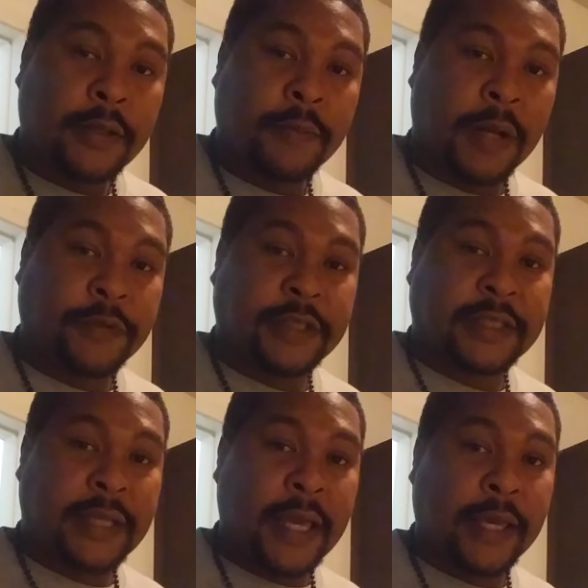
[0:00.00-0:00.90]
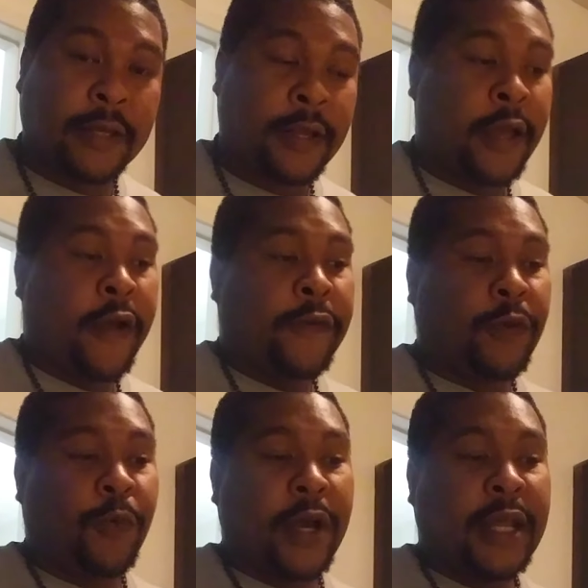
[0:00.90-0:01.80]
but I'm just saying
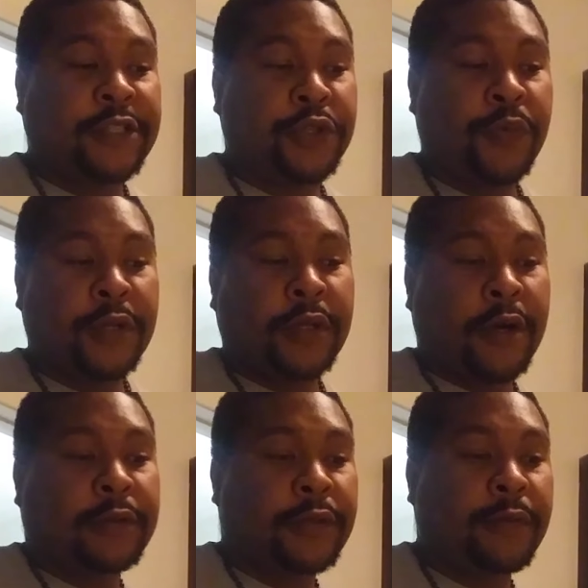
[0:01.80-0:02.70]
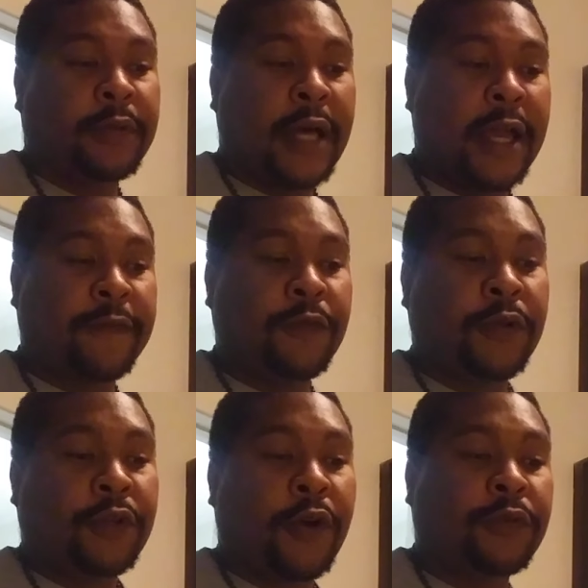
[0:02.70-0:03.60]
the way that you want to go through life, you
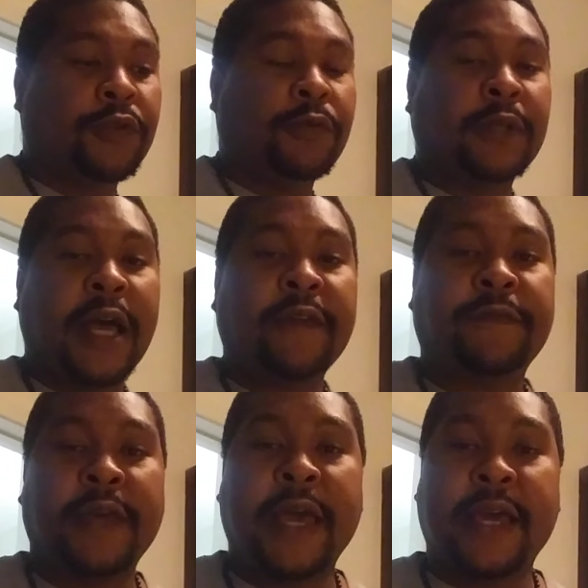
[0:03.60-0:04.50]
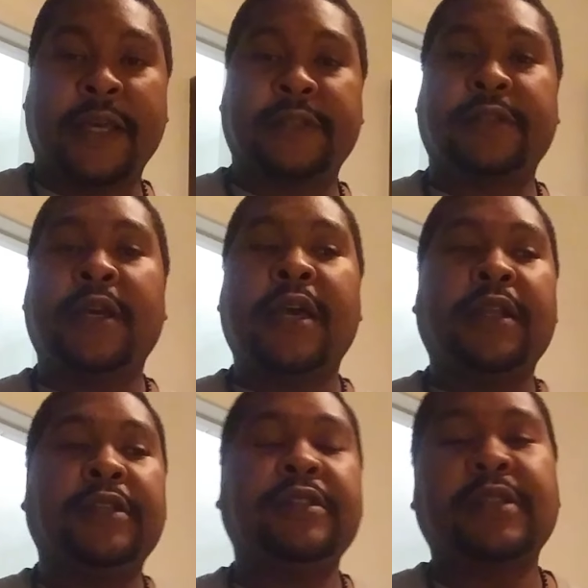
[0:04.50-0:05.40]
want to go through life as,
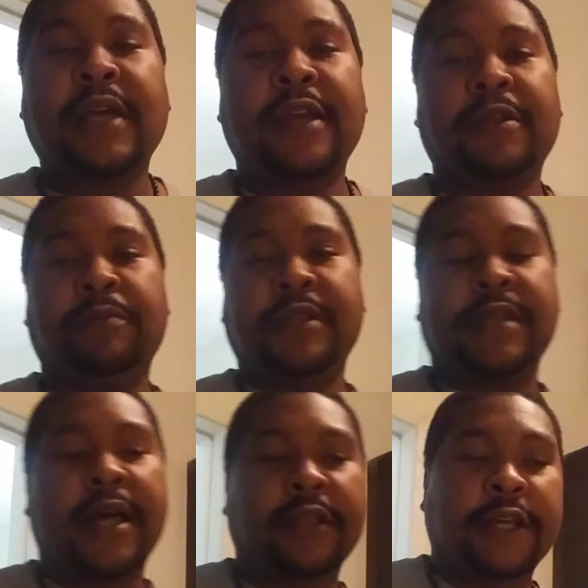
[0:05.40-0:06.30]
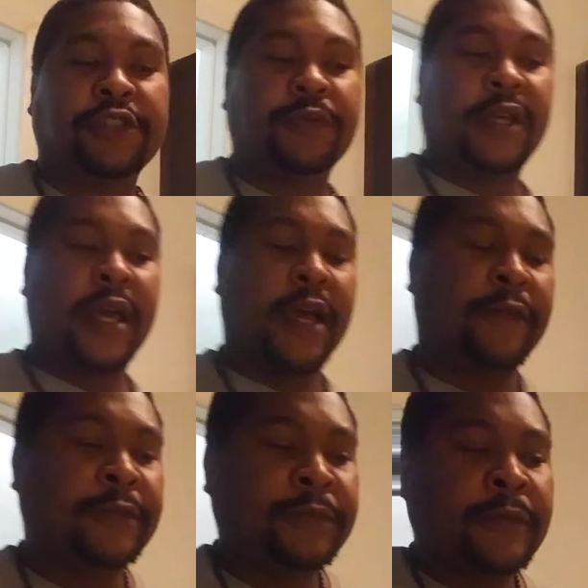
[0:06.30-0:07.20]
this is the kind of mentality that you want to
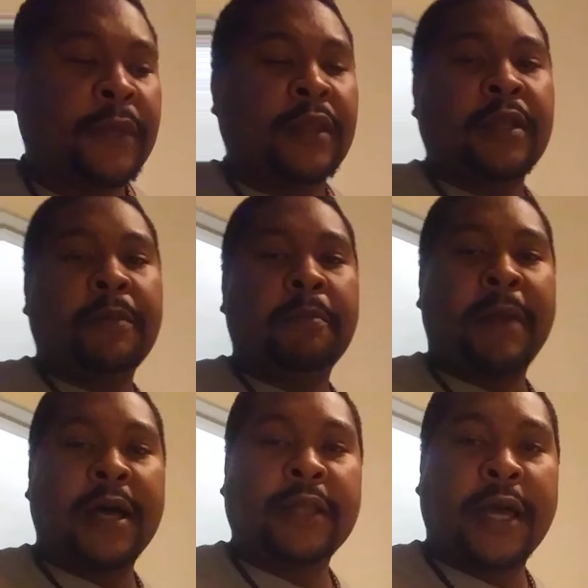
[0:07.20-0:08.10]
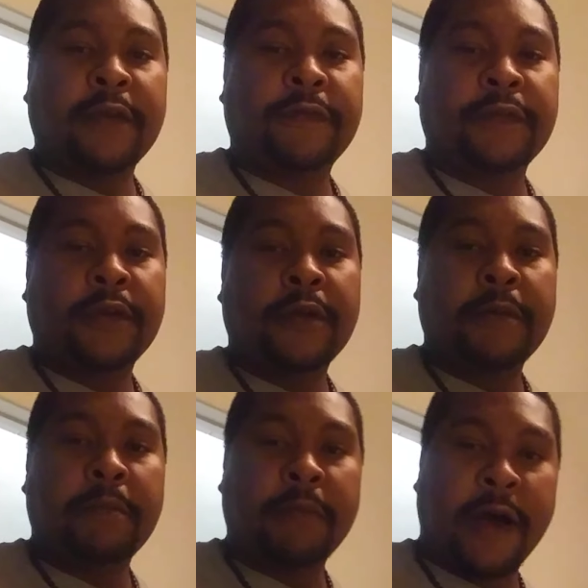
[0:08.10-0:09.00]
have. My life,
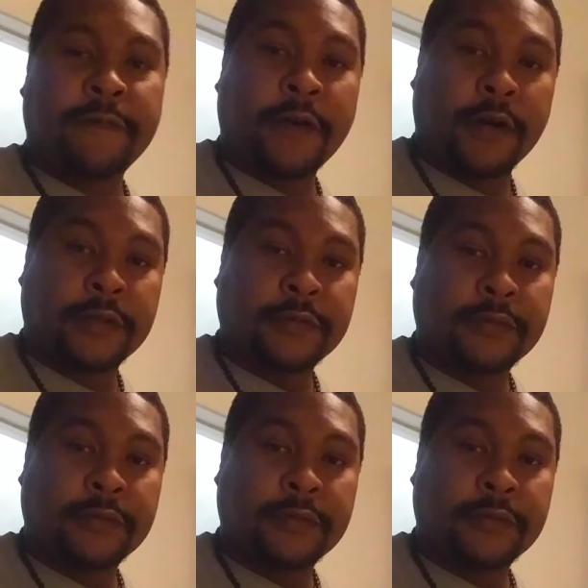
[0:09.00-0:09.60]
my fault.